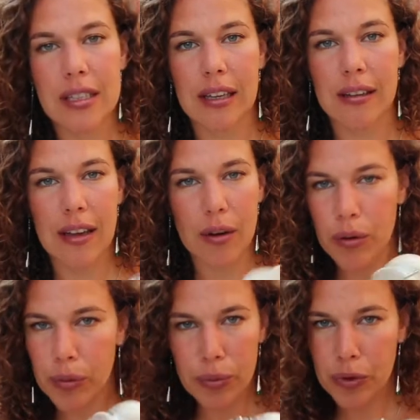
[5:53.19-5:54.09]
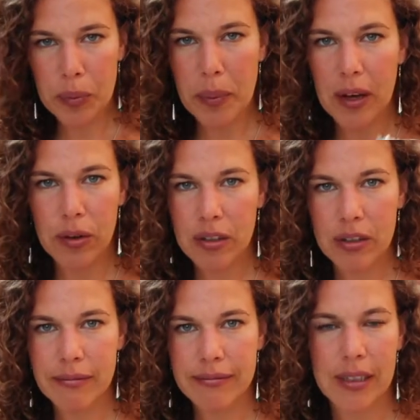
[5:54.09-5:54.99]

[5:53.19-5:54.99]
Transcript: and arrowroot powder.